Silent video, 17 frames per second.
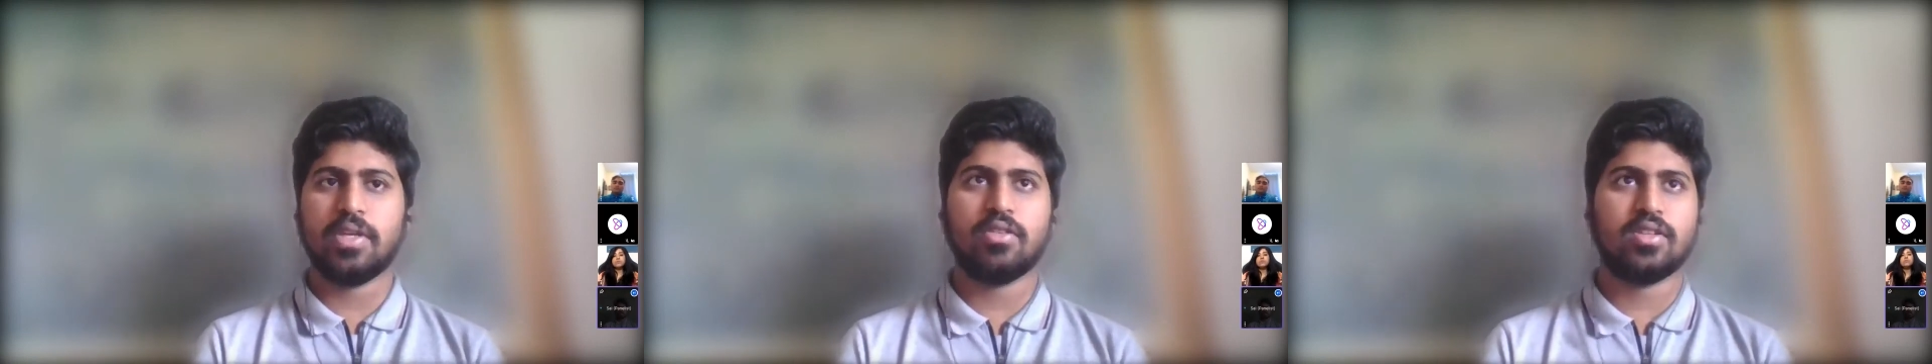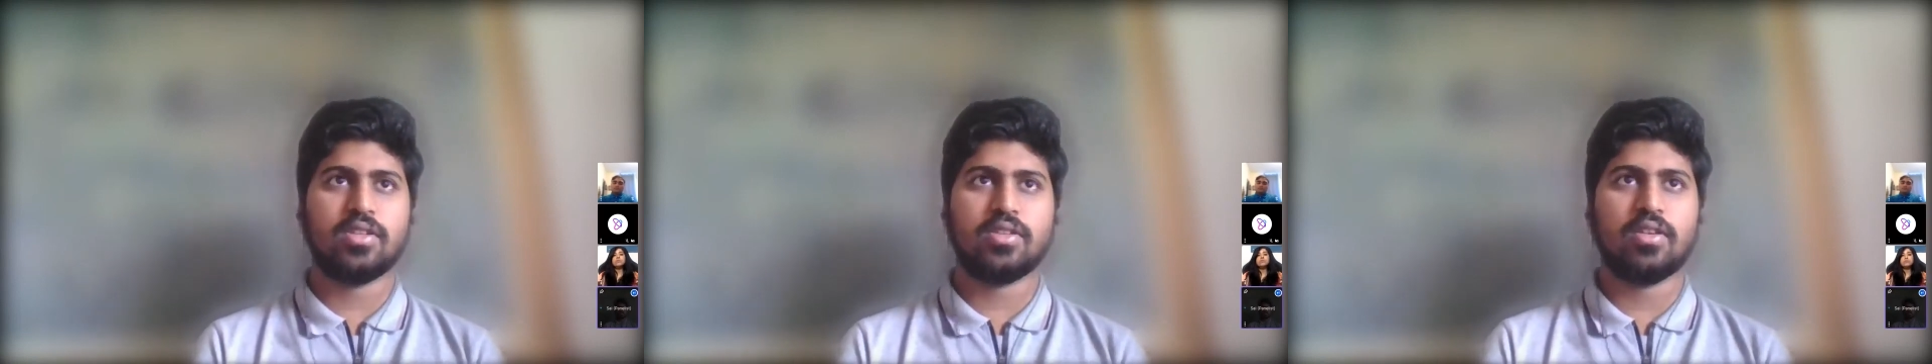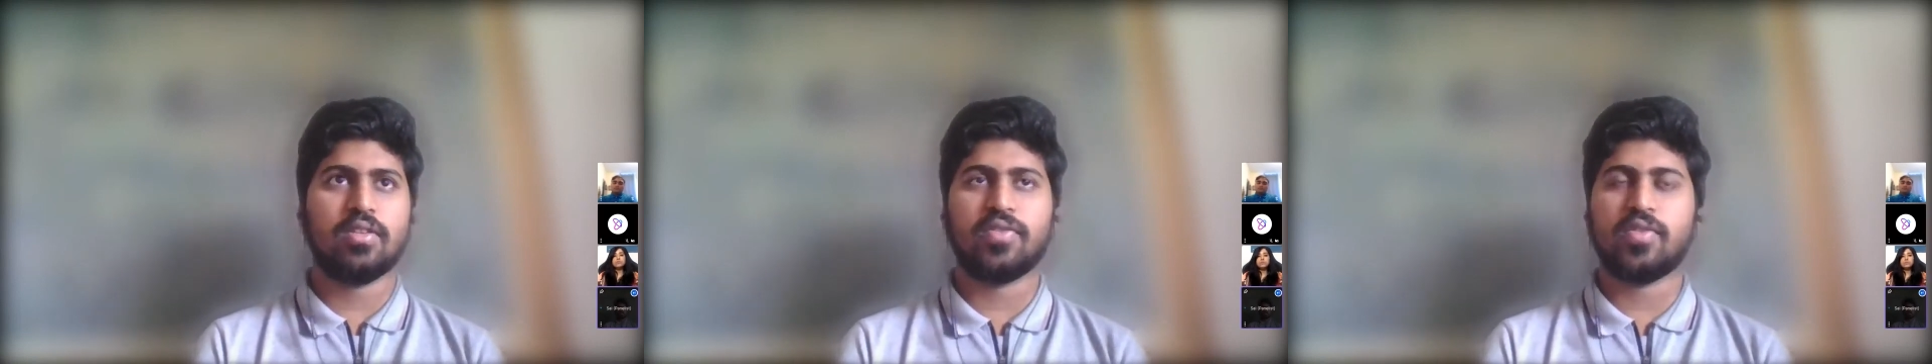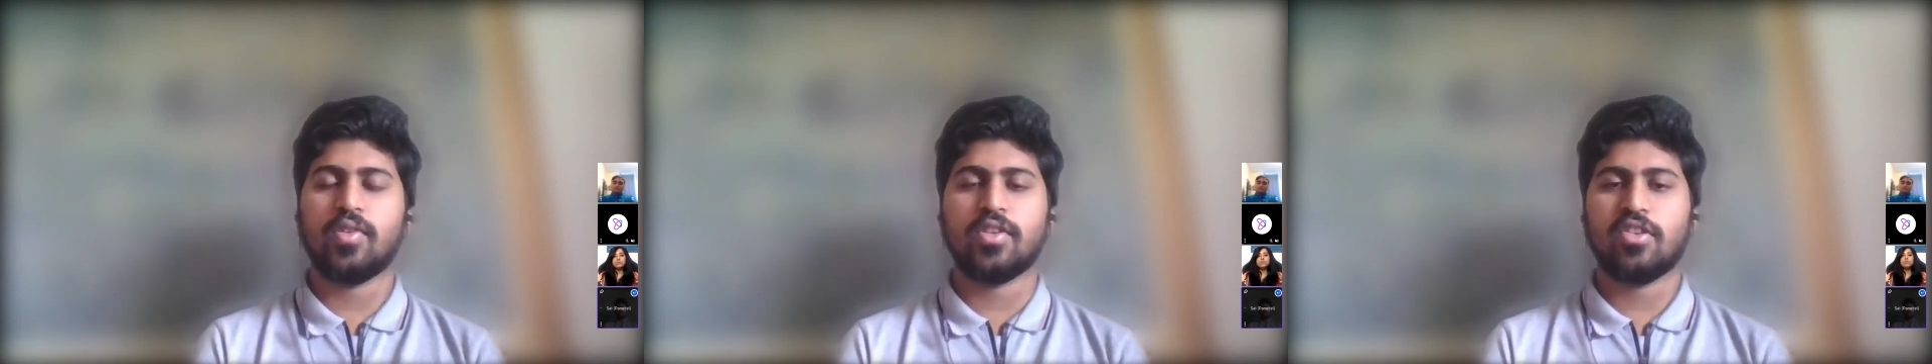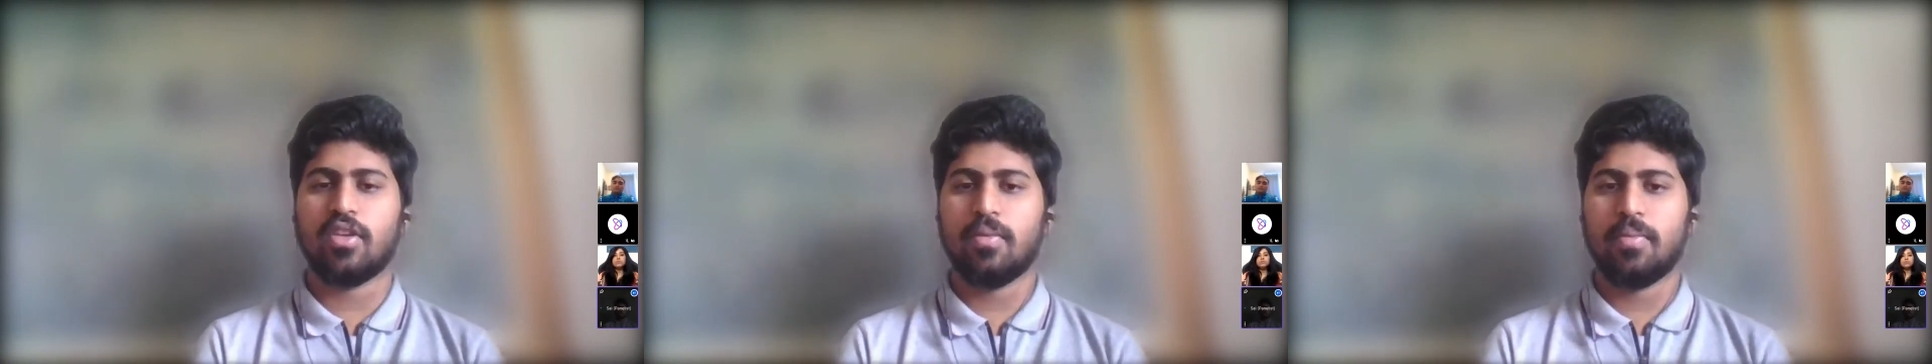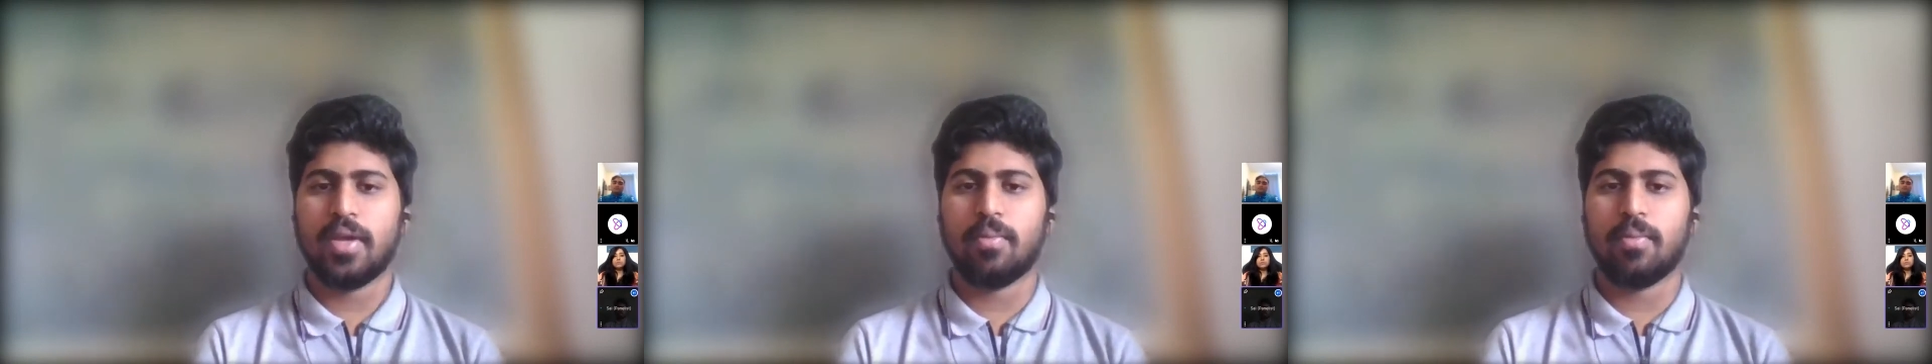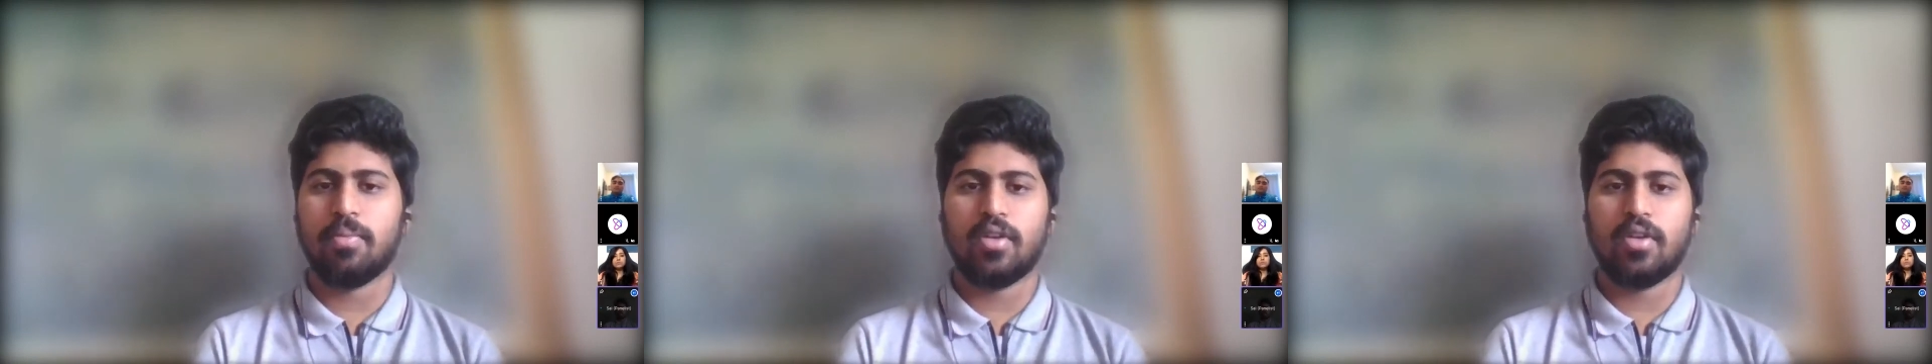because of course you'll be